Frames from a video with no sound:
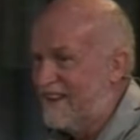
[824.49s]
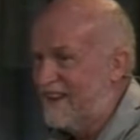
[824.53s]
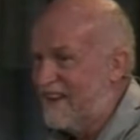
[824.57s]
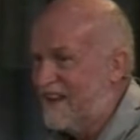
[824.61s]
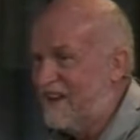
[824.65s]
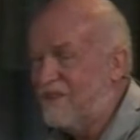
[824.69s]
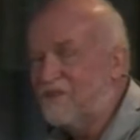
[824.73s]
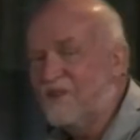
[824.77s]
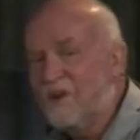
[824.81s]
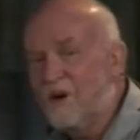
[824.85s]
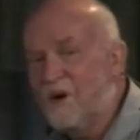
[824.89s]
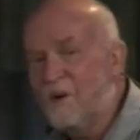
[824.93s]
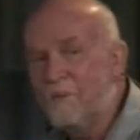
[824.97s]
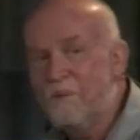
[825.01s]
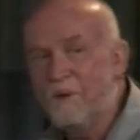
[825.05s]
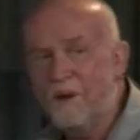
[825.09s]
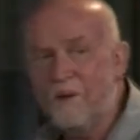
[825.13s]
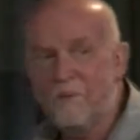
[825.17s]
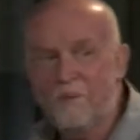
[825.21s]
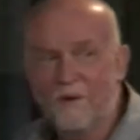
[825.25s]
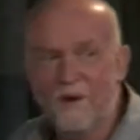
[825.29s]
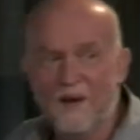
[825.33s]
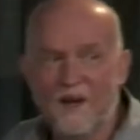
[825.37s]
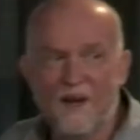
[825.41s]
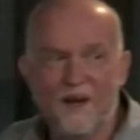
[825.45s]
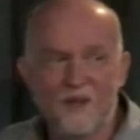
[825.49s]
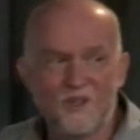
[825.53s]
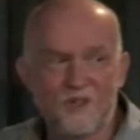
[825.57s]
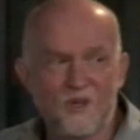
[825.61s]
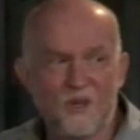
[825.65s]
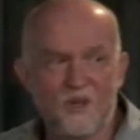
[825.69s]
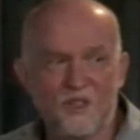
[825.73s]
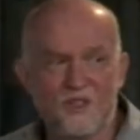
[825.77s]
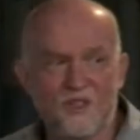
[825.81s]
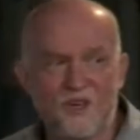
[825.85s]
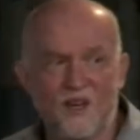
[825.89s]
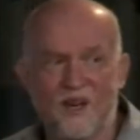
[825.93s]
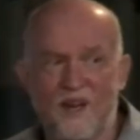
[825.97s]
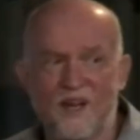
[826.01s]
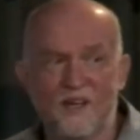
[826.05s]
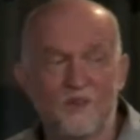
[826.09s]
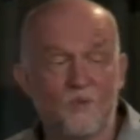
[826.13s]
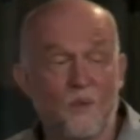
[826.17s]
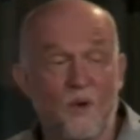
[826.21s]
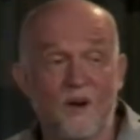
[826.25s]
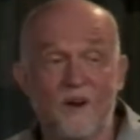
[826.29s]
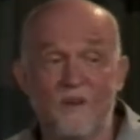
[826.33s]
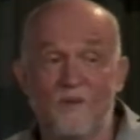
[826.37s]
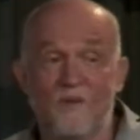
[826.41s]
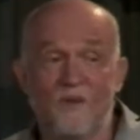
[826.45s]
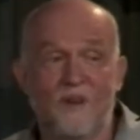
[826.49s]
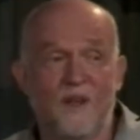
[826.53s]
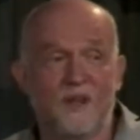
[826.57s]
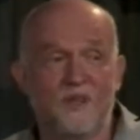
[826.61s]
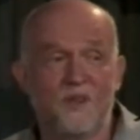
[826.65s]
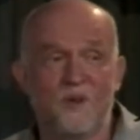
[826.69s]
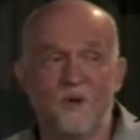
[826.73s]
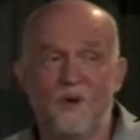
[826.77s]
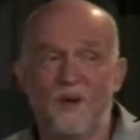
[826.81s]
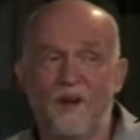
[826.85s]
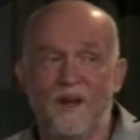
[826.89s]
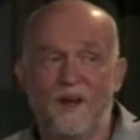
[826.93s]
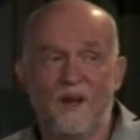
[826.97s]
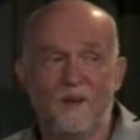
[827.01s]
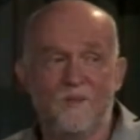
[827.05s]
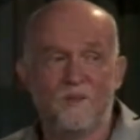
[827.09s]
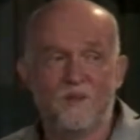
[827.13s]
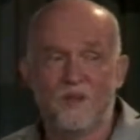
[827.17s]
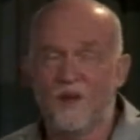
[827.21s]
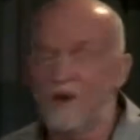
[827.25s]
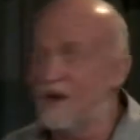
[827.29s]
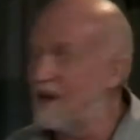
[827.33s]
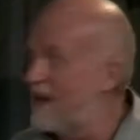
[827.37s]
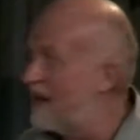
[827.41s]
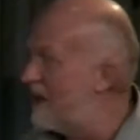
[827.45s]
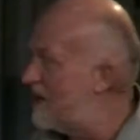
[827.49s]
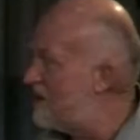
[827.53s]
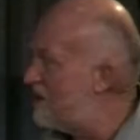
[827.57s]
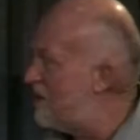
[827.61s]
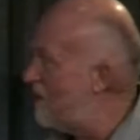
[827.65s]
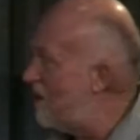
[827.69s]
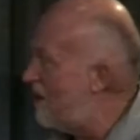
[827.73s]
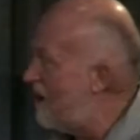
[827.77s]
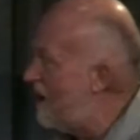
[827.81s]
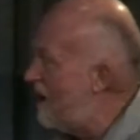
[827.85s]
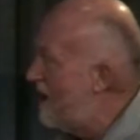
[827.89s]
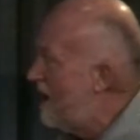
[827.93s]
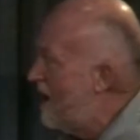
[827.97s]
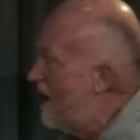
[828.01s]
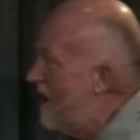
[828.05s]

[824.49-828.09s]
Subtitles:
If there are people in our church today, it's wonderful that you are here. I'm so glad you are.